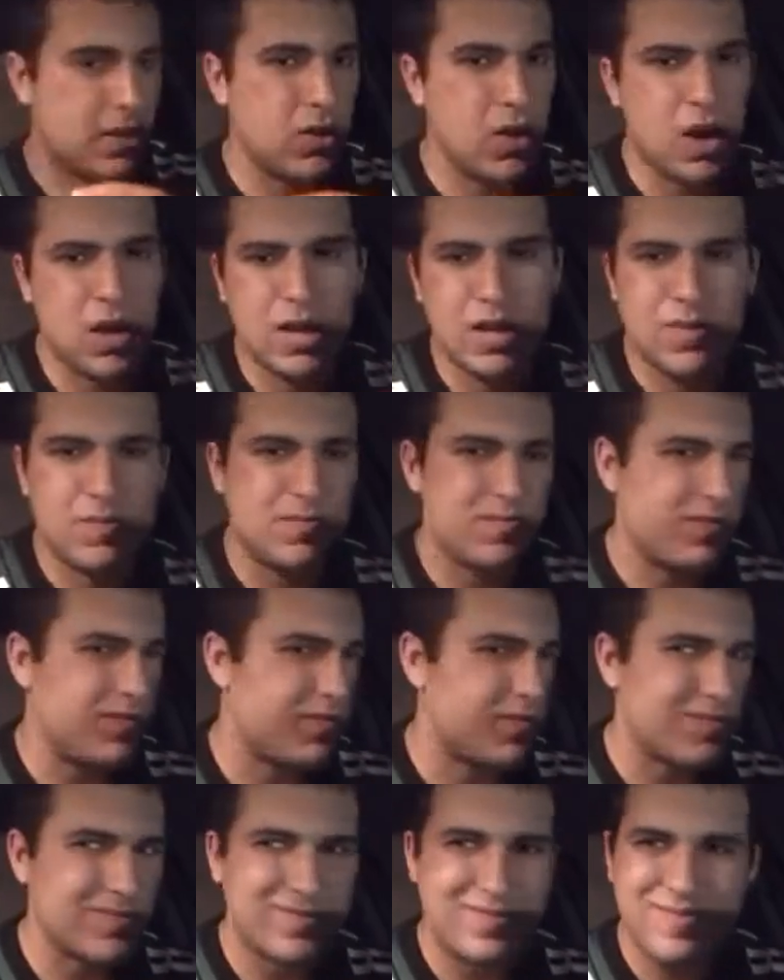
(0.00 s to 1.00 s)
Look,
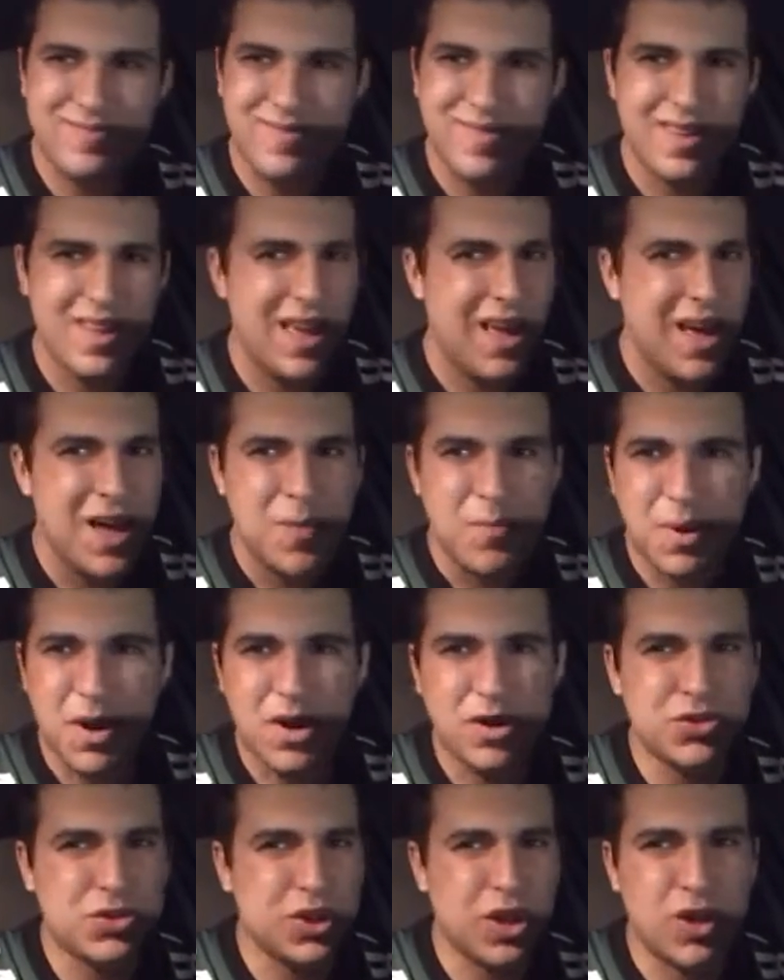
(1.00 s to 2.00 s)

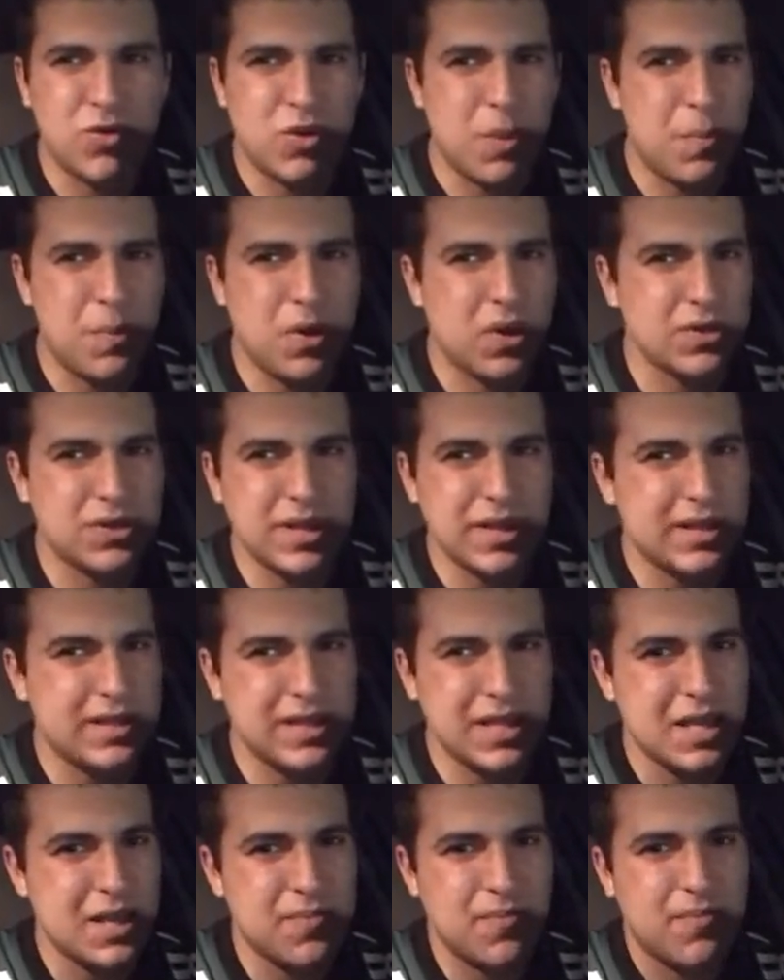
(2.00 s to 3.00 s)
Bears are a rebuilding
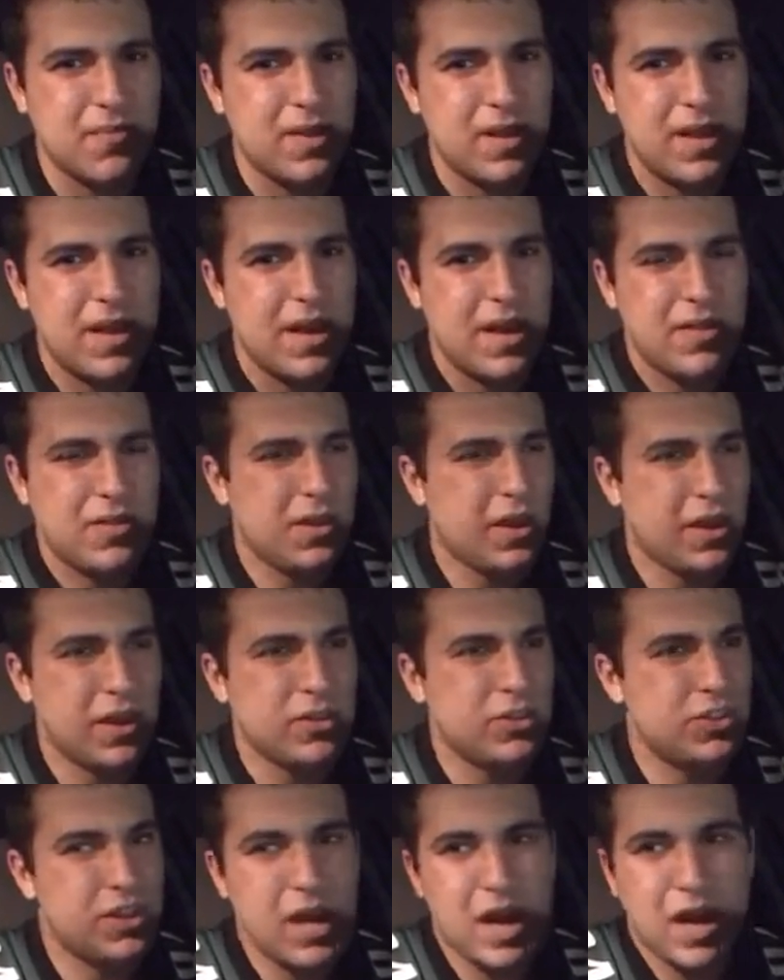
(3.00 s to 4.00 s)
team. They're
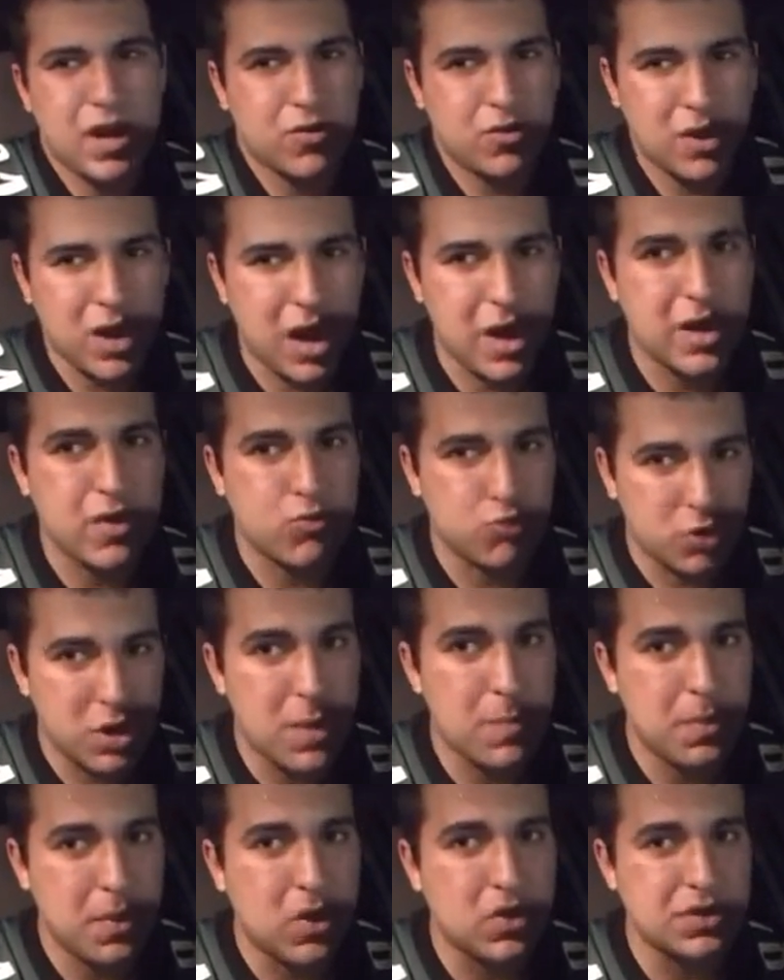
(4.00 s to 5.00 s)
a
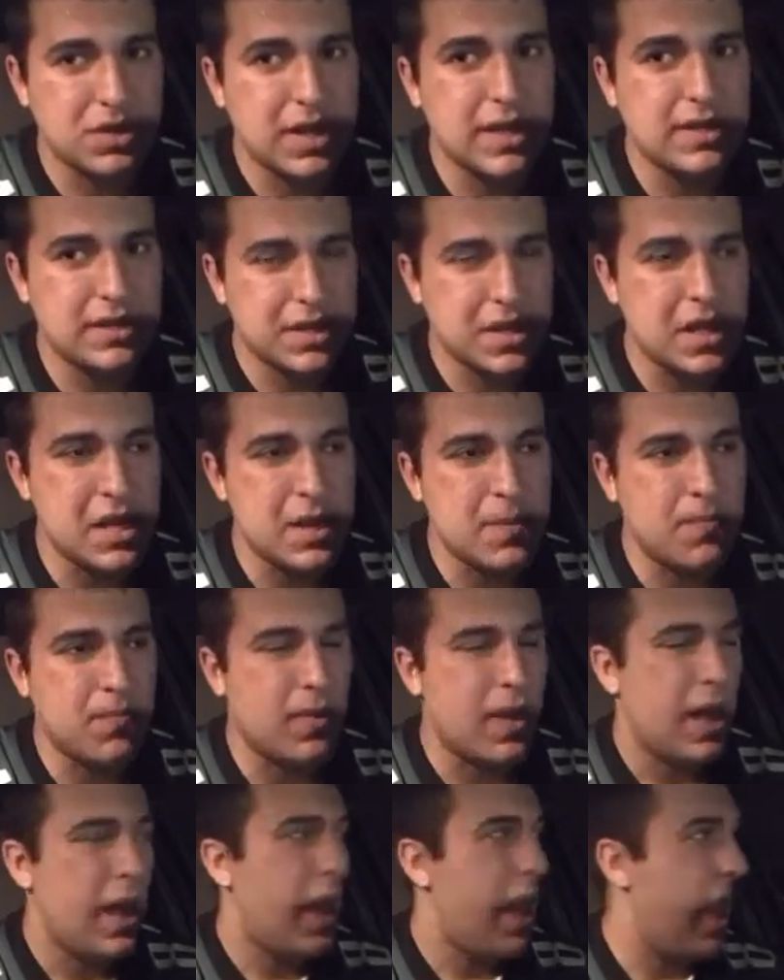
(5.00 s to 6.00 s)
rebuilding
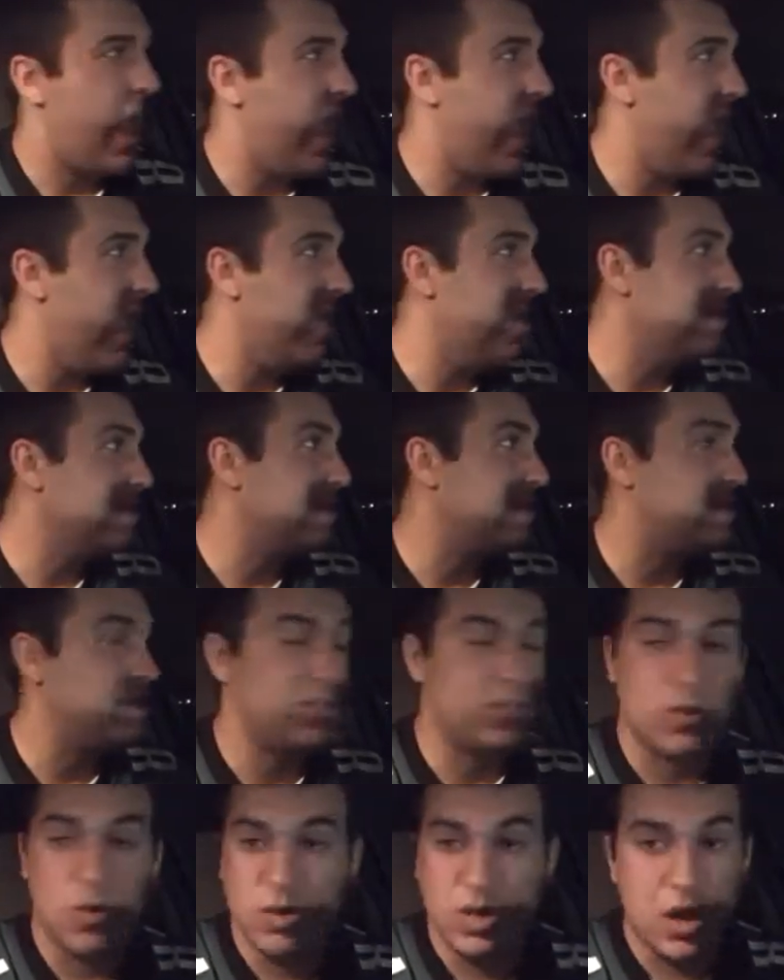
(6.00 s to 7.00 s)
team. And
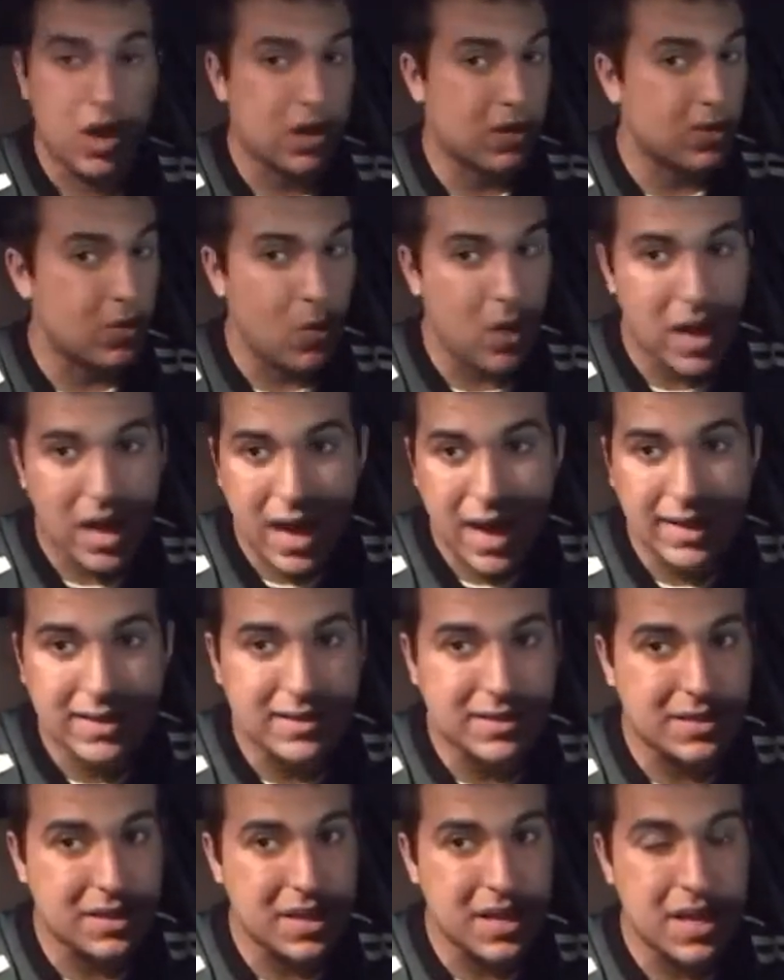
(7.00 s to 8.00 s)
look, the way I
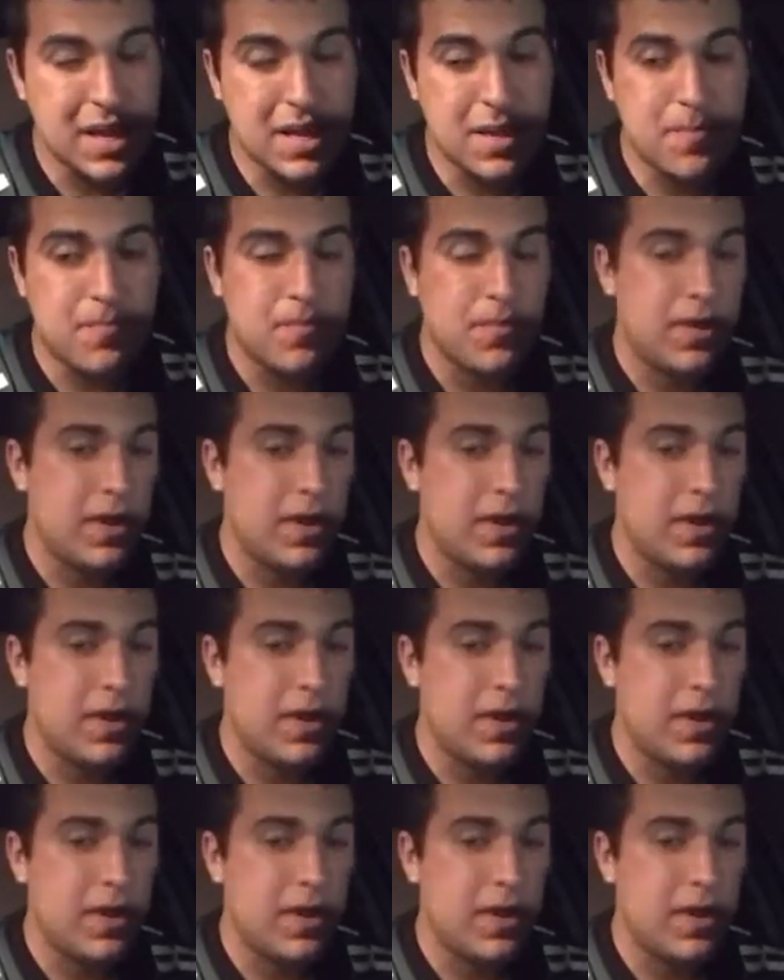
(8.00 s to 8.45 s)
see it,